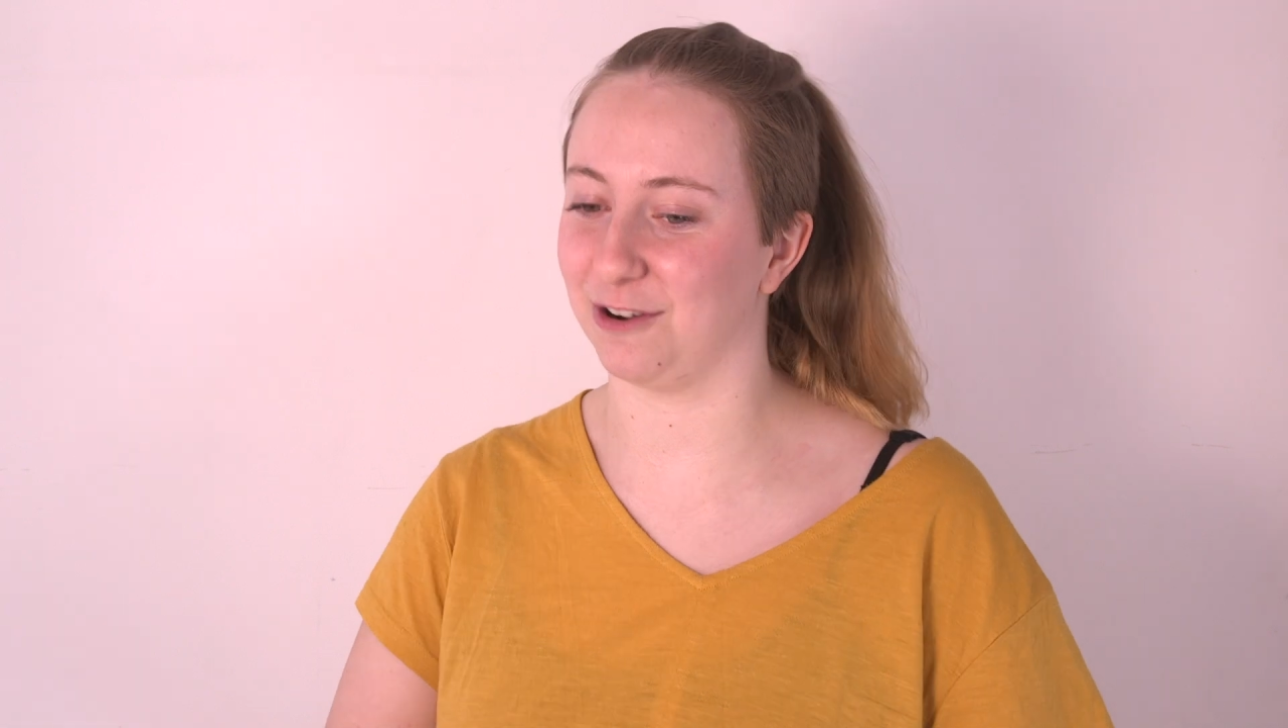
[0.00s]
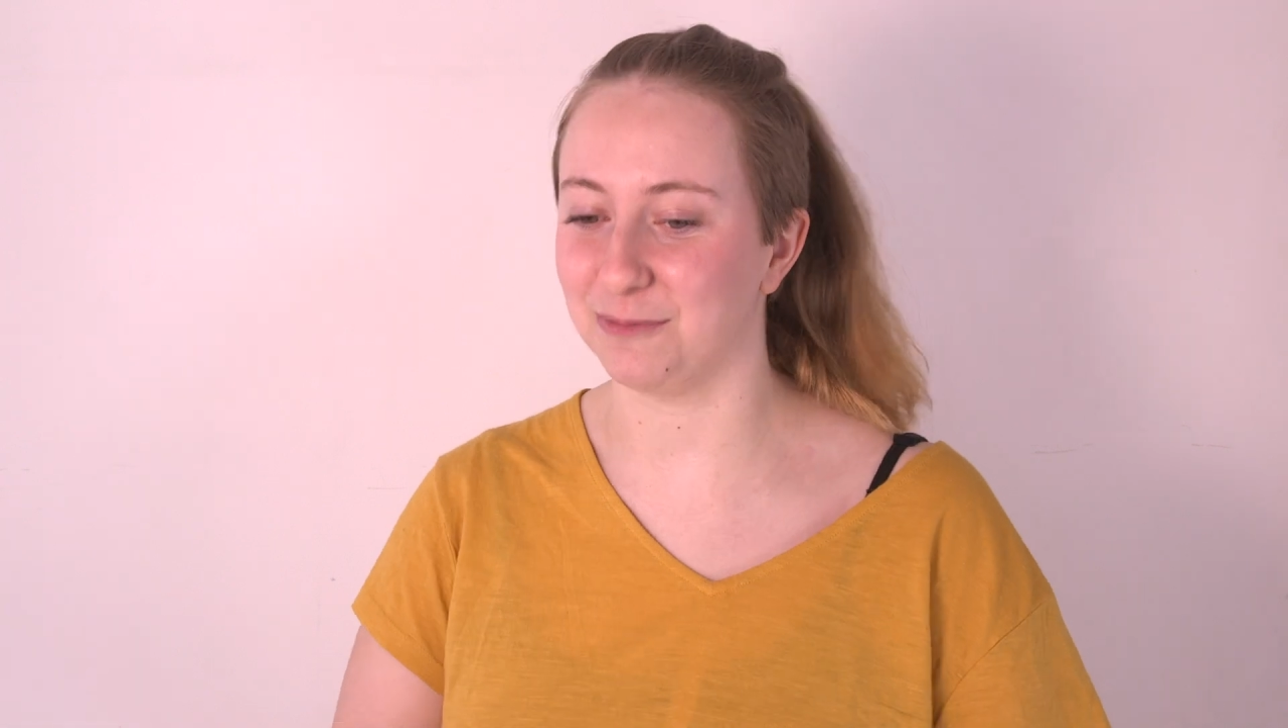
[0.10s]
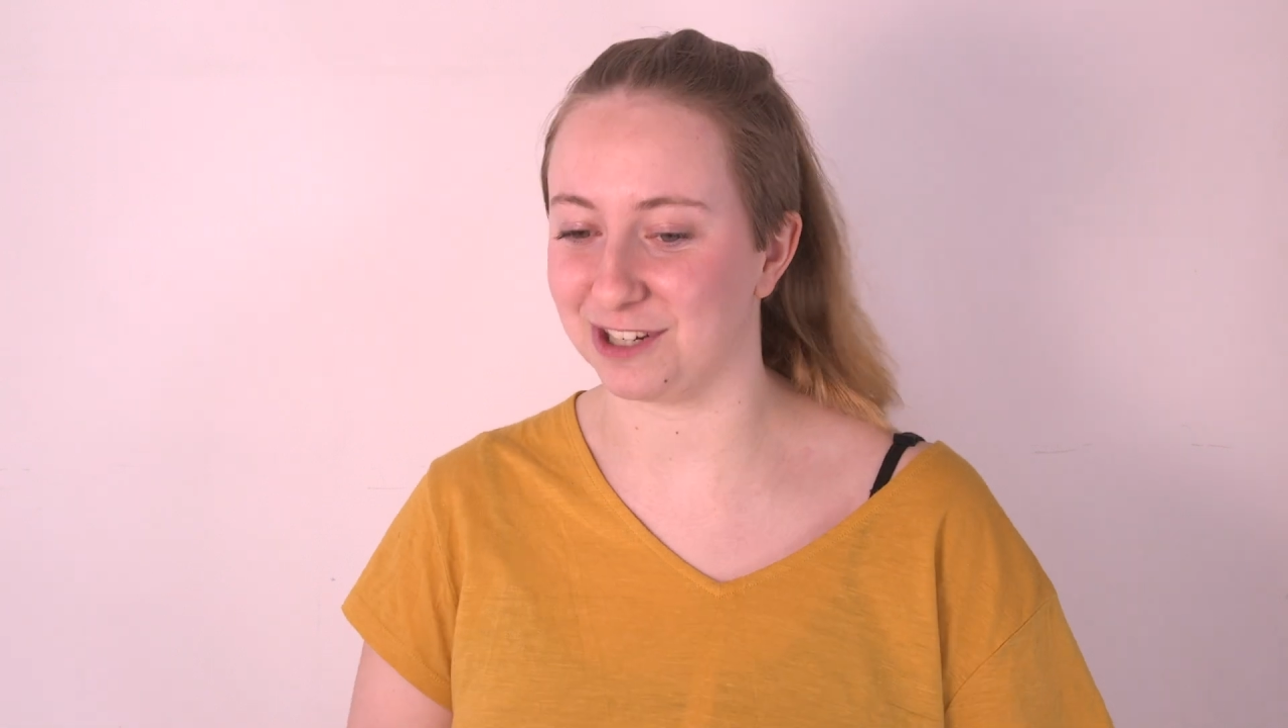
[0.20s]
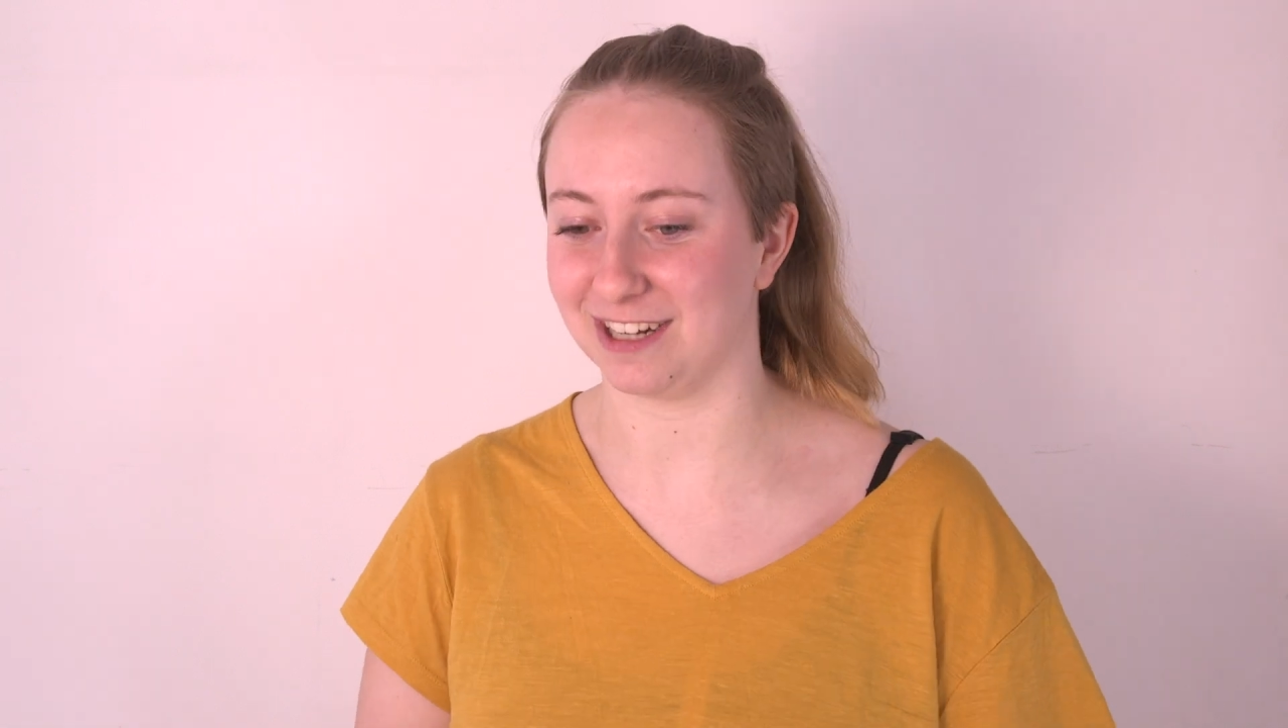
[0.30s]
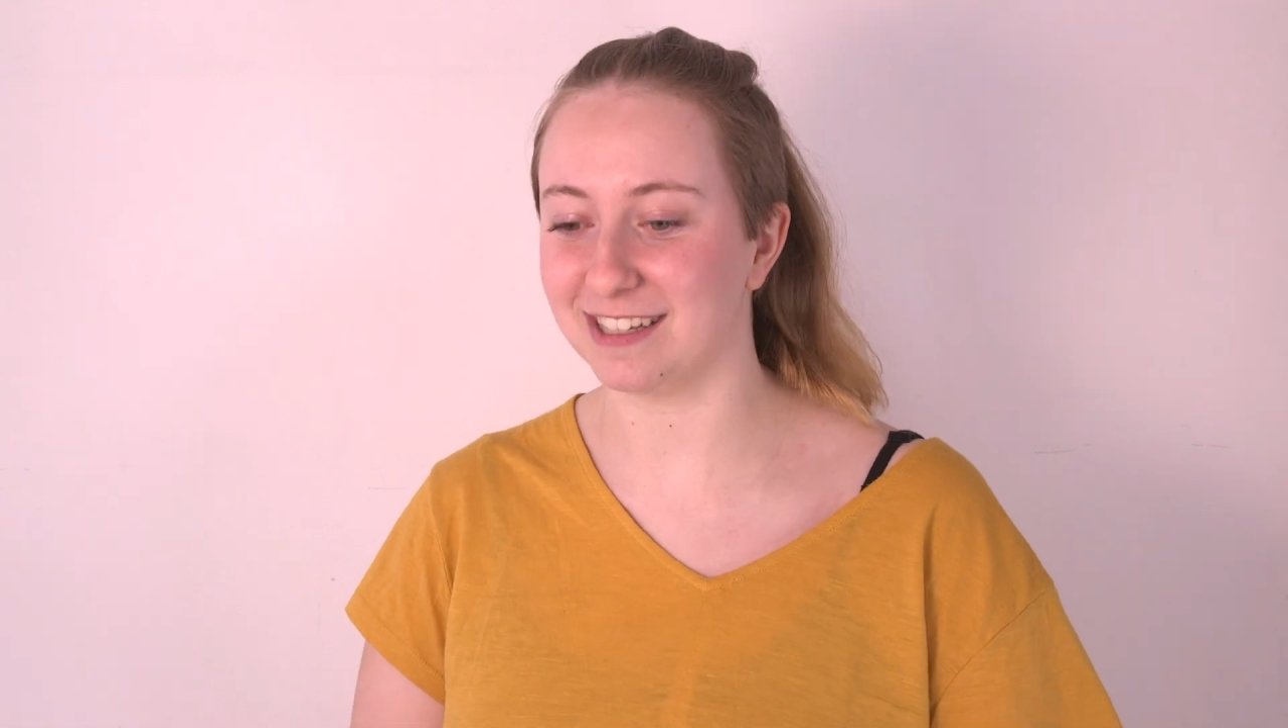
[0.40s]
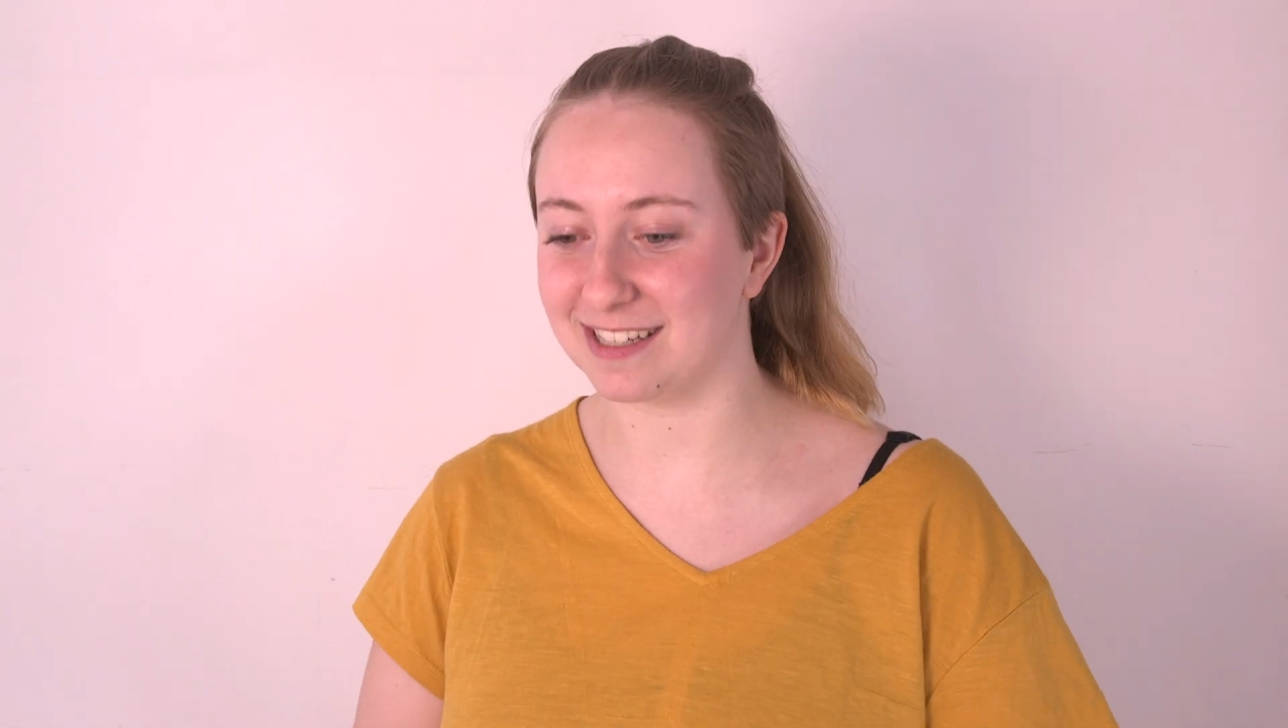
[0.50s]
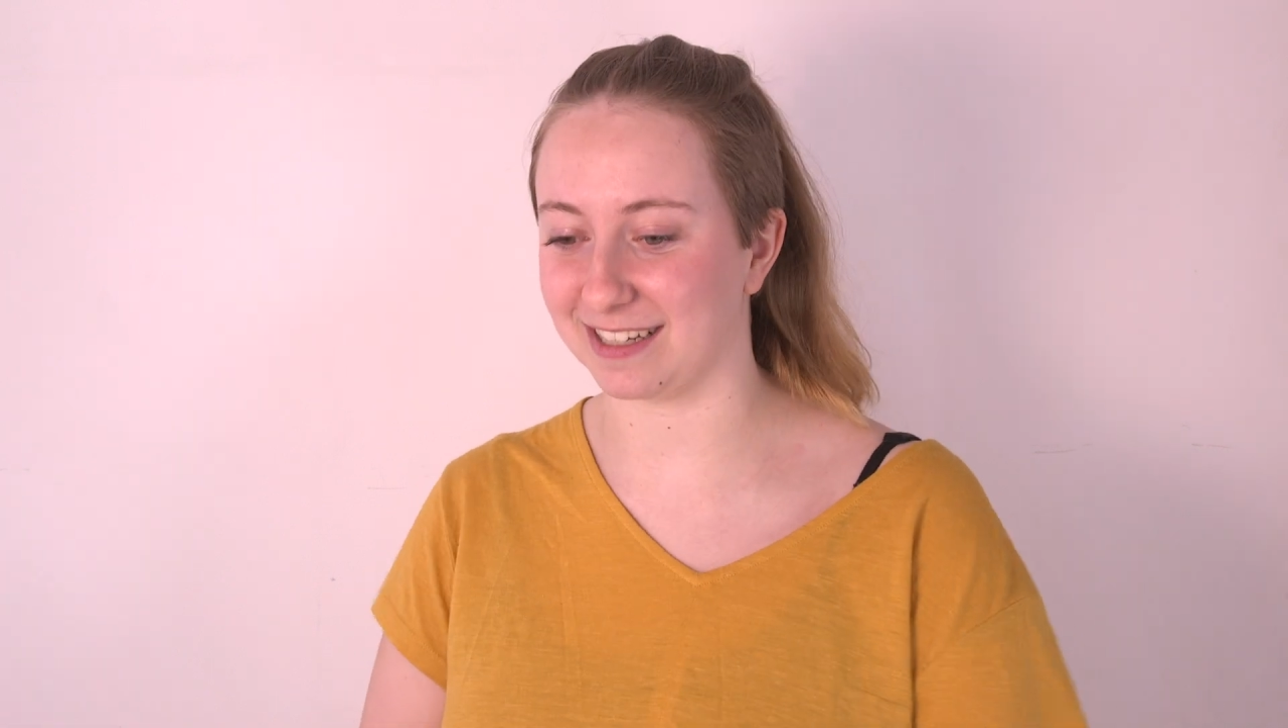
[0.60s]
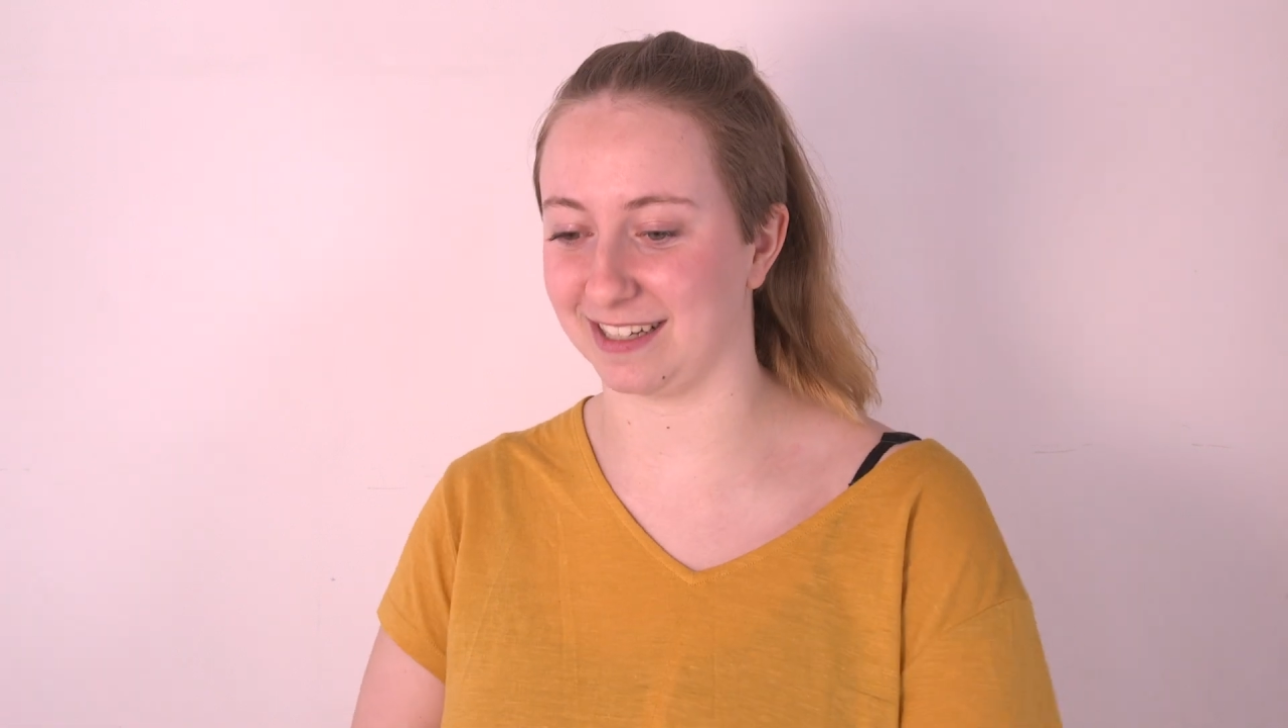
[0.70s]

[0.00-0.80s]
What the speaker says: hope she is,